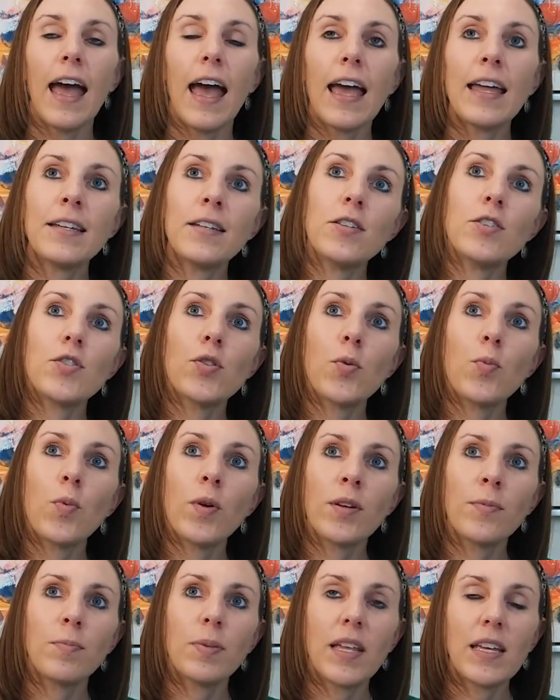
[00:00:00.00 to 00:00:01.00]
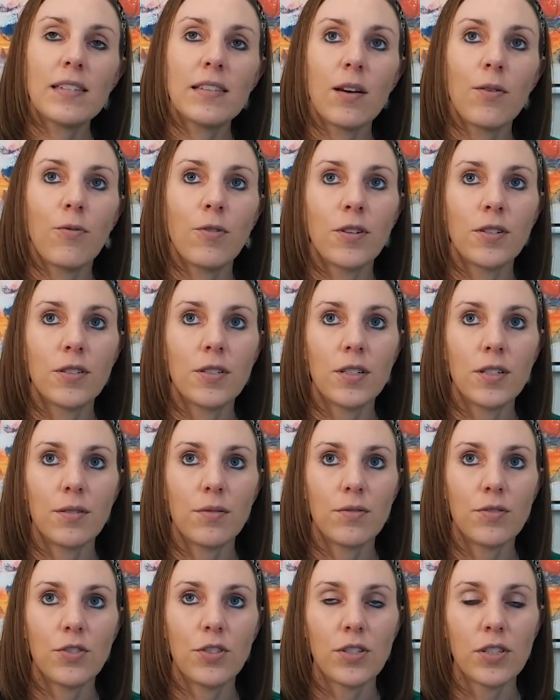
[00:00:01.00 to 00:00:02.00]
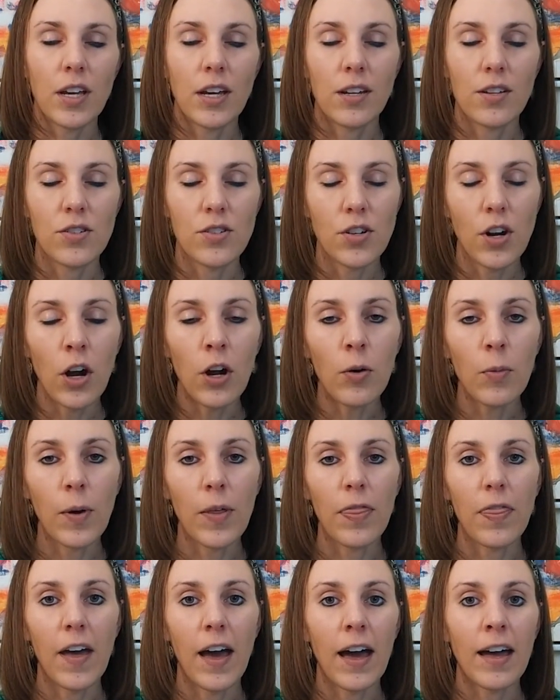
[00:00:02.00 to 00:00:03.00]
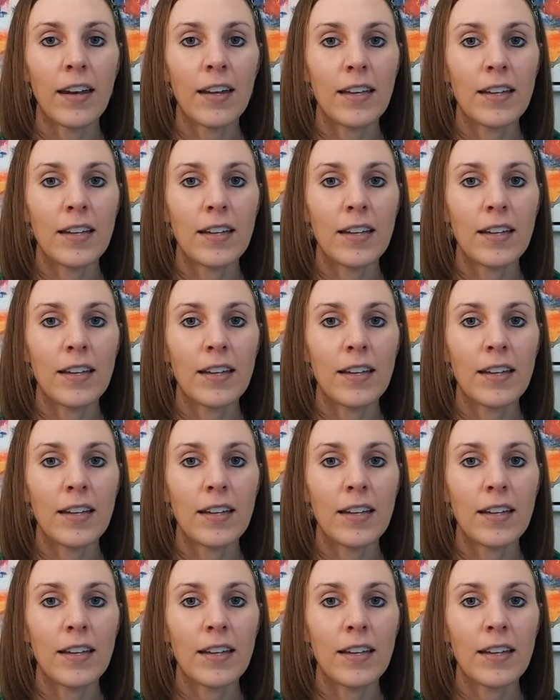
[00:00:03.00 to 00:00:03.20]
and so one place i wanted to just kind of start with that